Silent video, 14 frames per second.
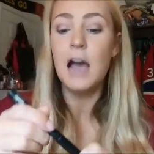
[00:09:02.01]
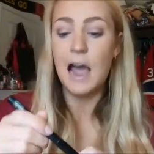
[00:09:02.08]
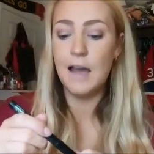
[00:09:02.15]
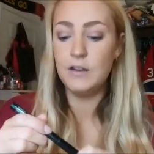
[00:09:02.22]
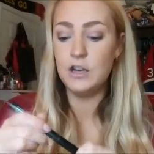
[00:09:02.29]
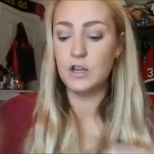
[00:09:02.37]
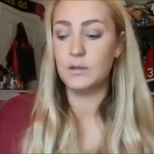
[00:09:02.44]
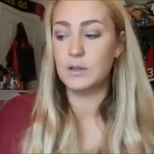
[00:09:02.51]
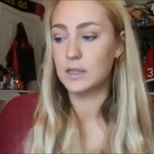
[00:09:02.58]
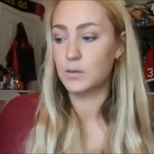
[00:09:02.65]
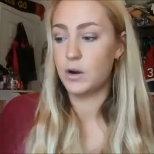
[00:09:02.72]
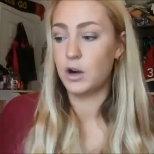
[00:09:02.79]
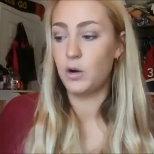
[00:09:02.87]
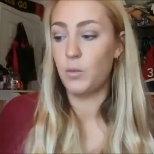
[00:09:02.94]
I haven't used
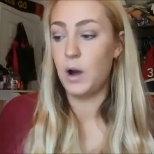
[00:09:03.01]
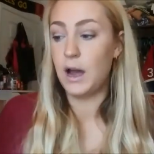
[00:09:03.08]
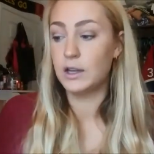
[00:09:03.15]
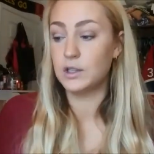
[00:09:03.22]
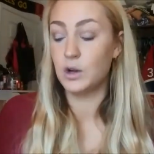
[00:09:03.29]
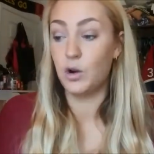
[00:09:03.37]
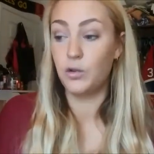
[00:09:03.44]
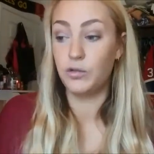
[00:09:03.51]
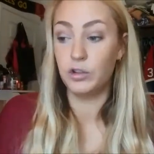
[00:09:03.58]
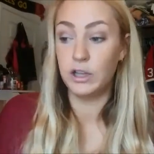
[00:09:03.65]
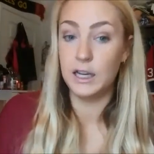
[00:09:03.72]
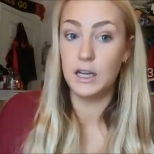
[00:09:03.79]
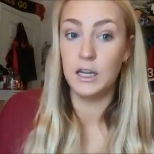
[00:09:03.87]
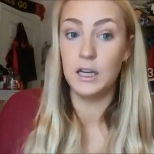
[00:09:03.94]
this one in a while, so
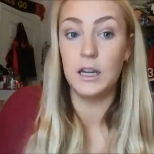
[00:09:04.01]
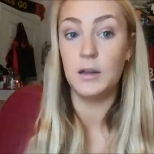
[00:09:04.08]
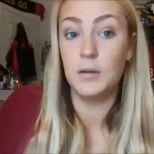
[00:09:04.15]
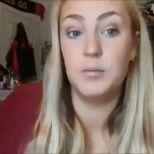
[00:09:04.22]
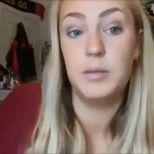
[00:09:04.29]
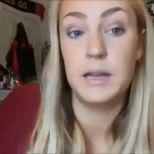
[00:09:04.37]
hopefully it